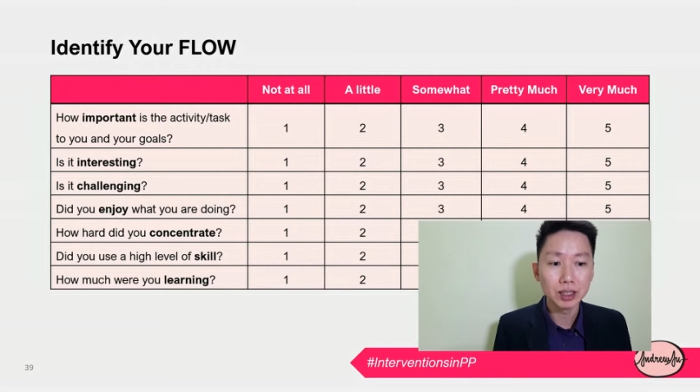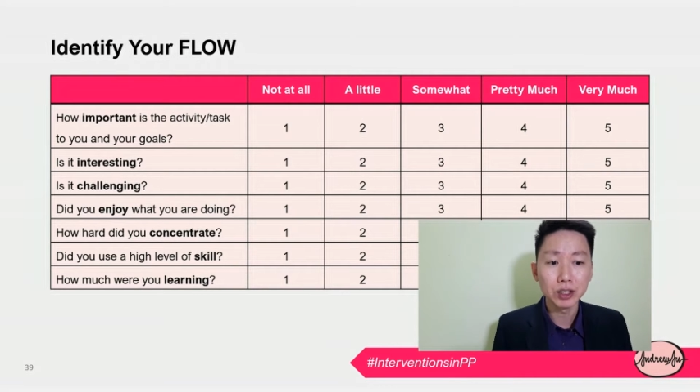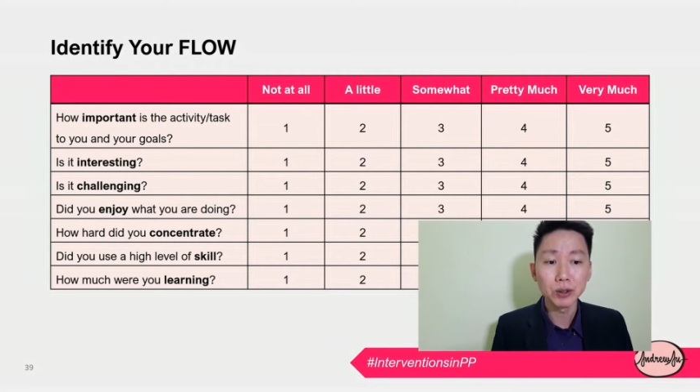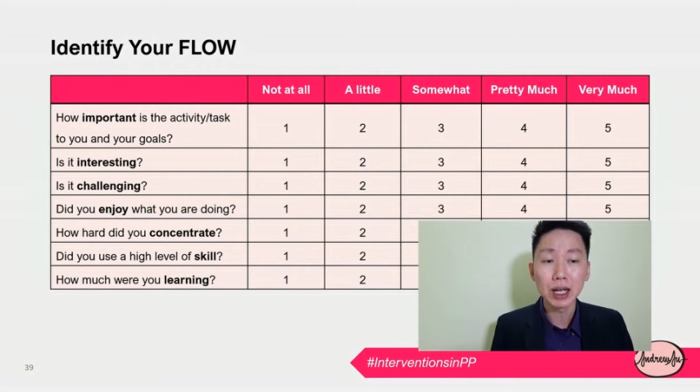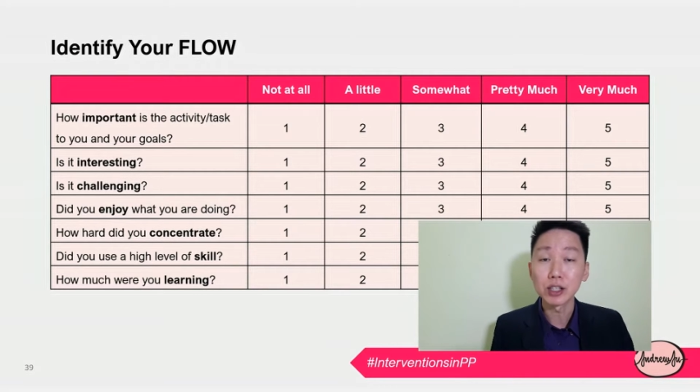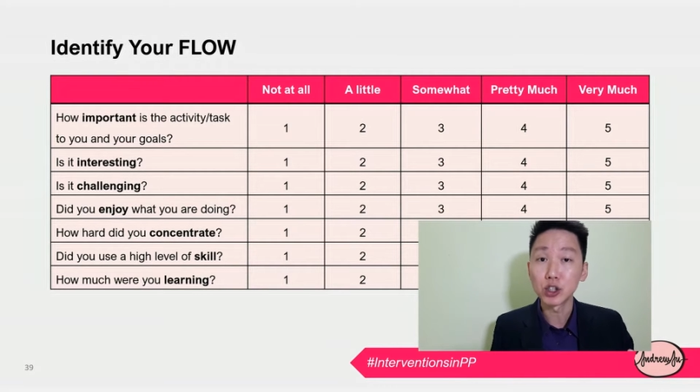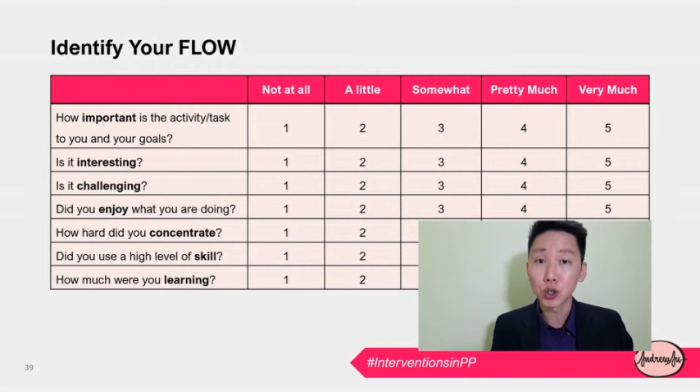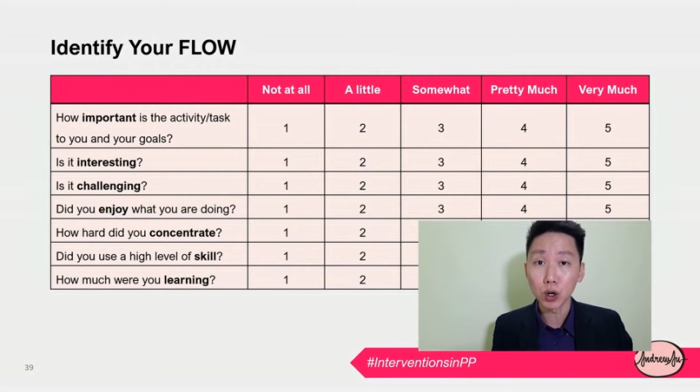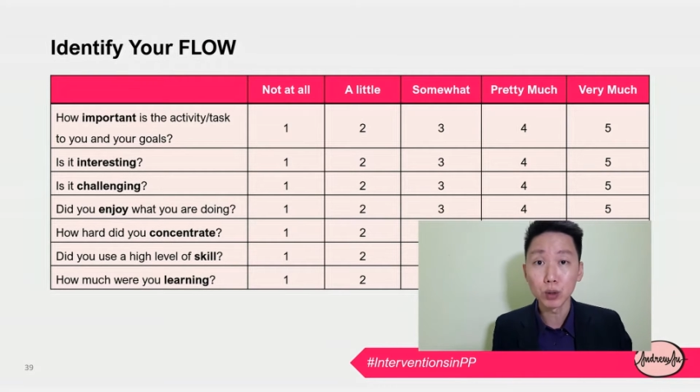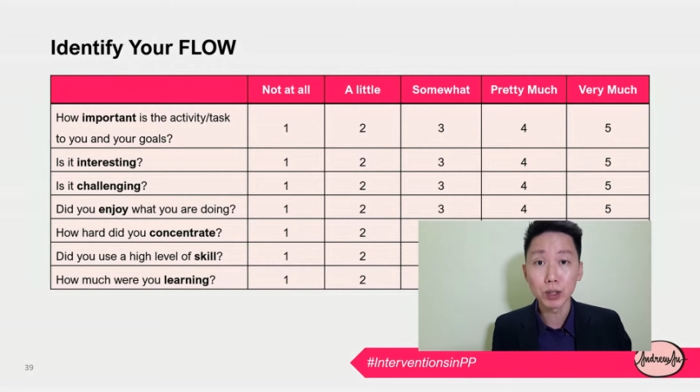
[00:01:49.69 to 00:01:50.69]
you
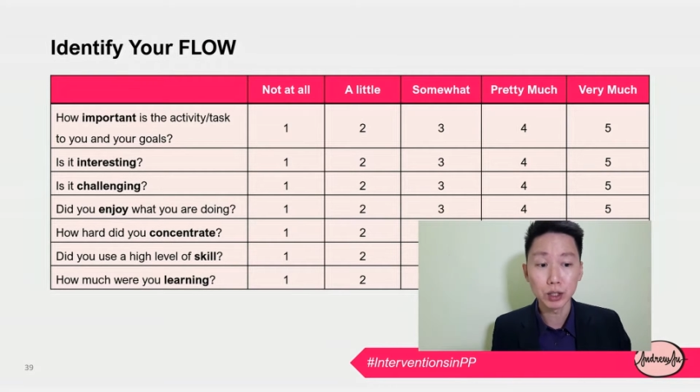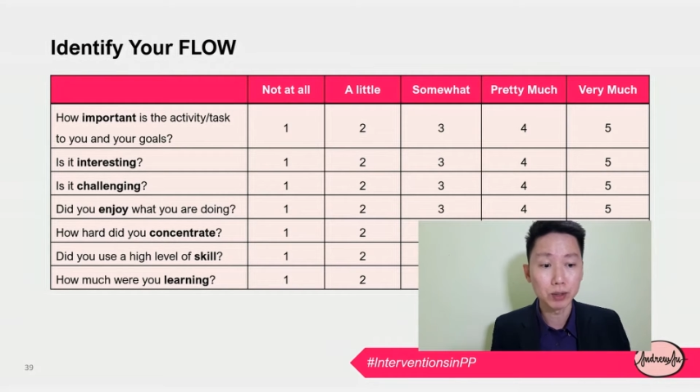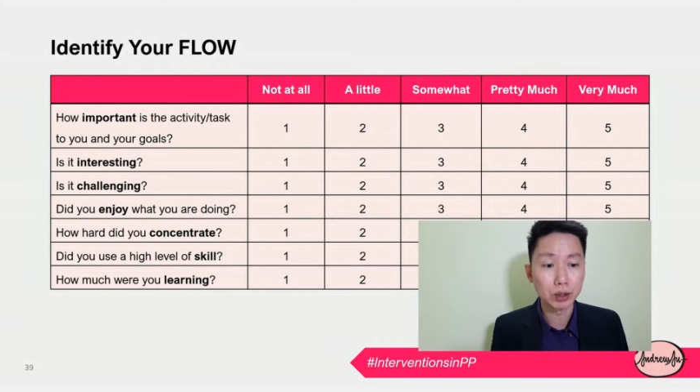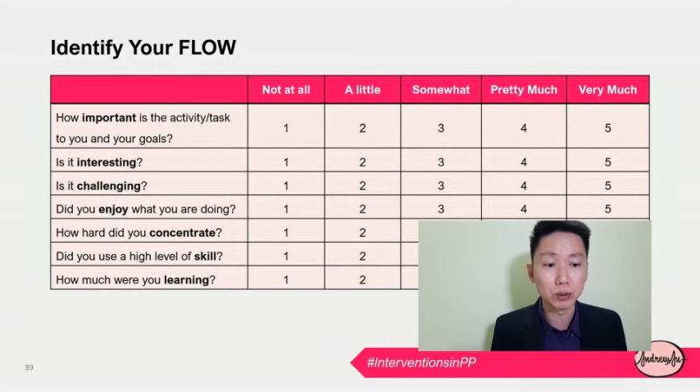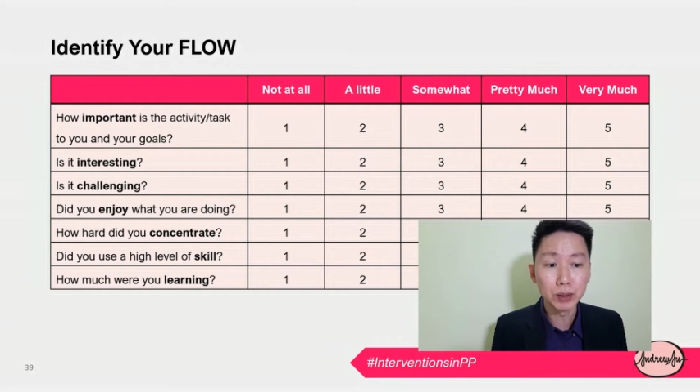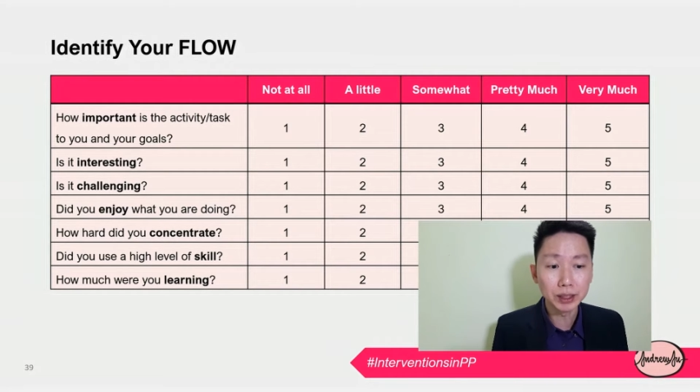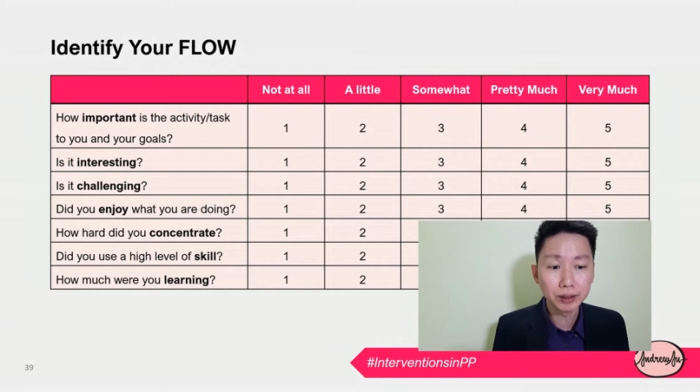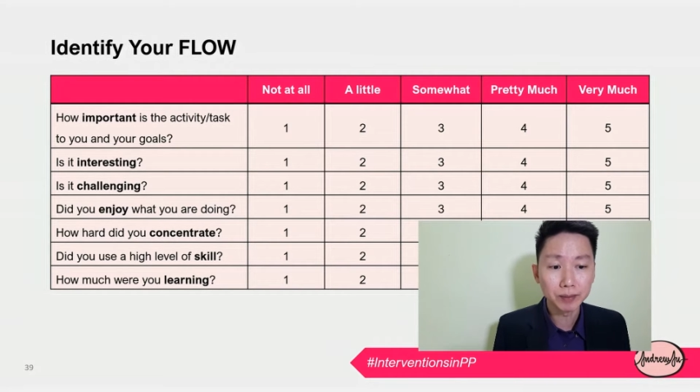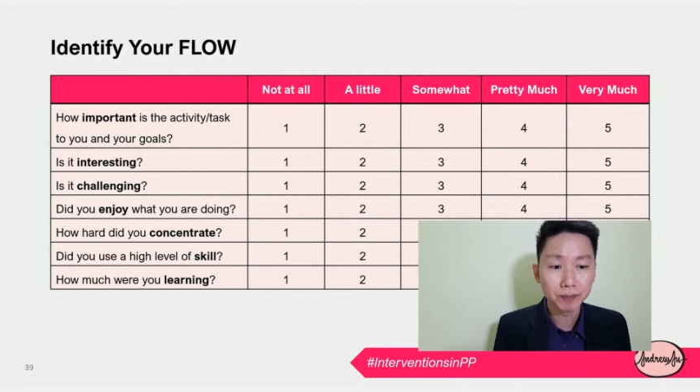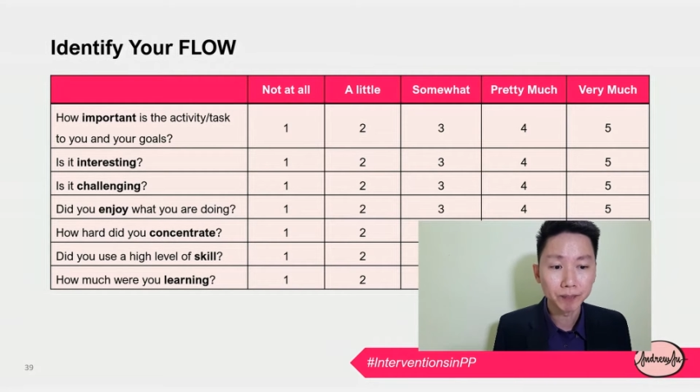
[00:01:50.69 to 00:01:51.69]
enjoy what you are
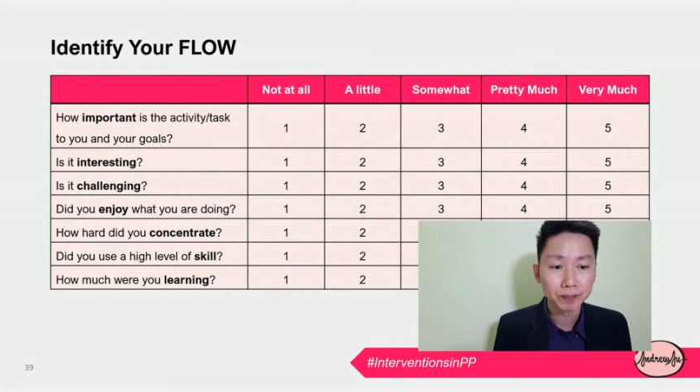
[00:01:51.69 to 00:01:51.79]
doing?